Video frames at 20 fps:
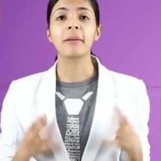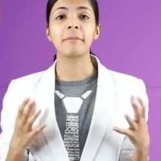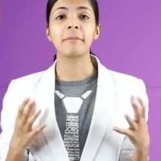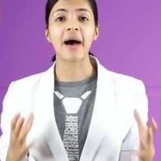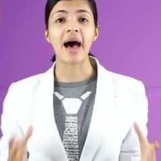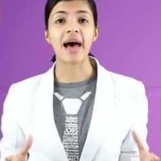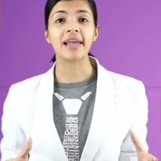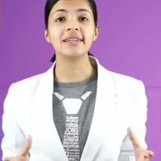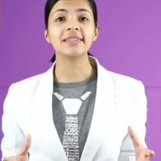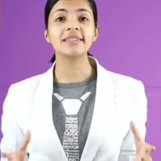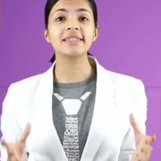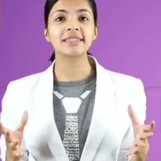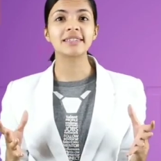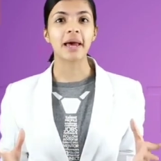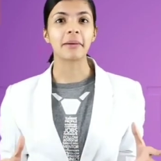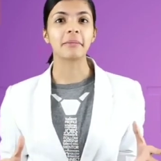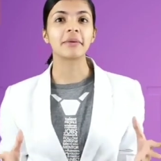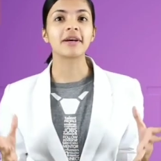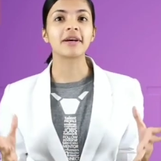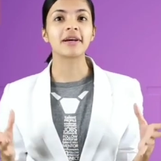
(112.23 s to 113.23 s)
a balanced
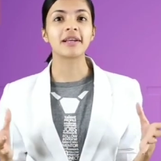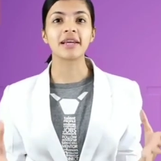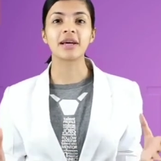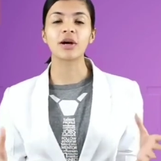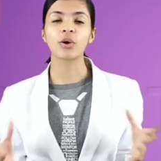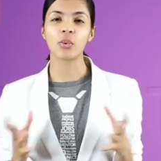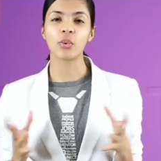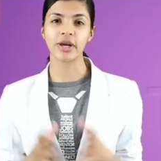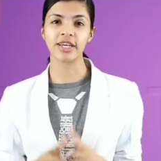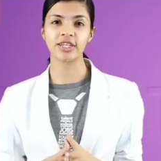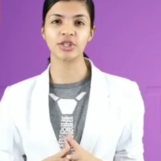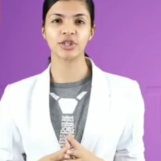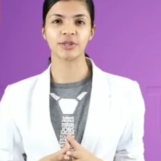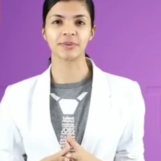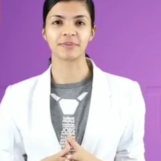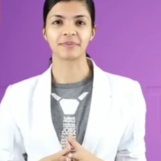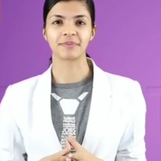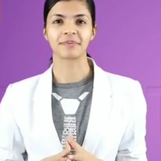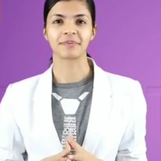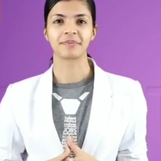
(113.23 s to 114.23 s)
chemical
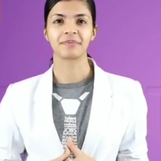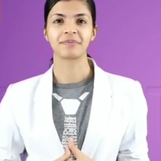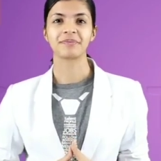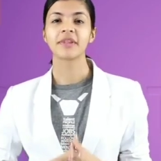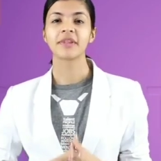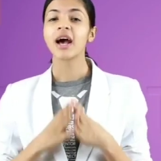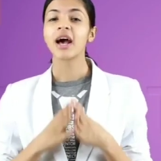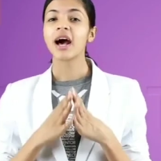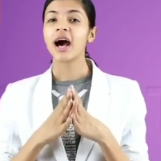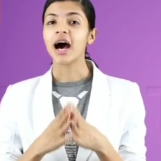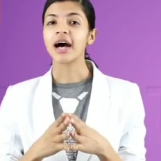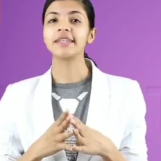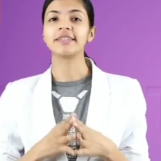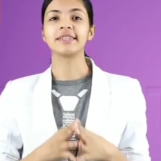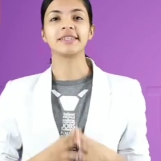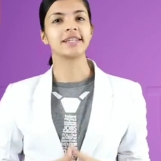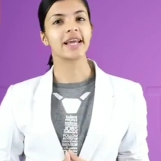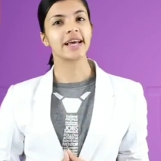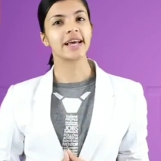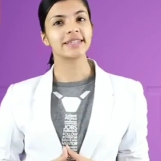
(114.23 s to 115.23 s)
equation.
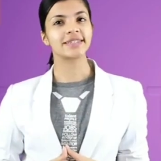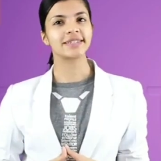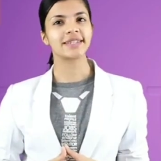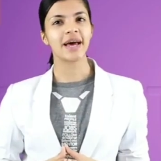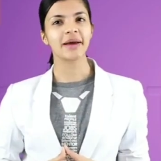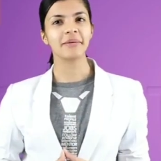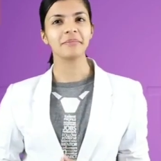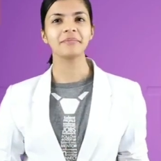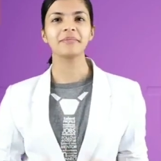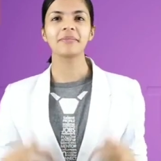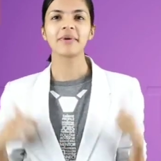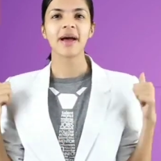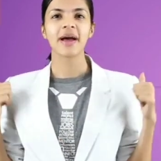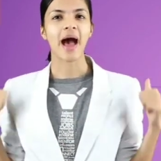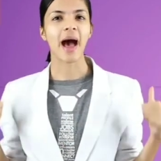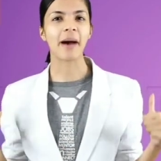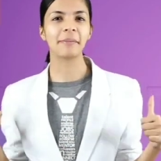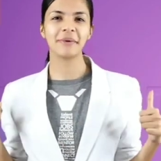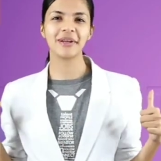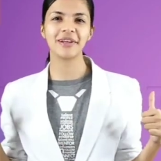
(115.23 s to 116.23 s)
Until next time,
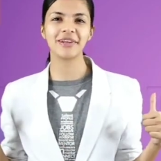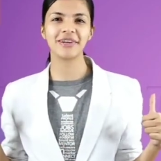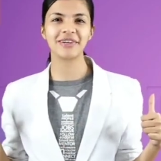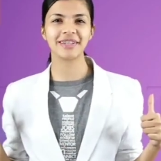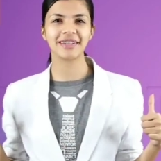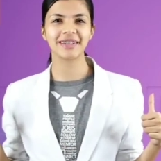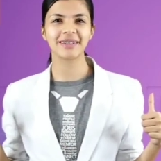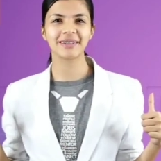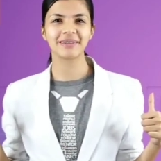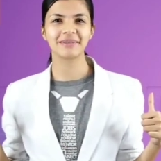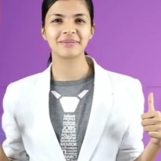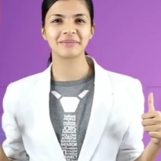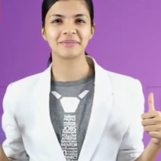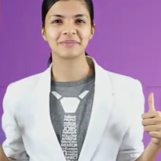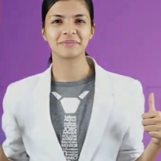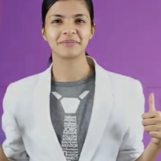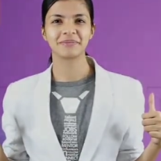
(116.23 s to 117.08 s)
happy learning!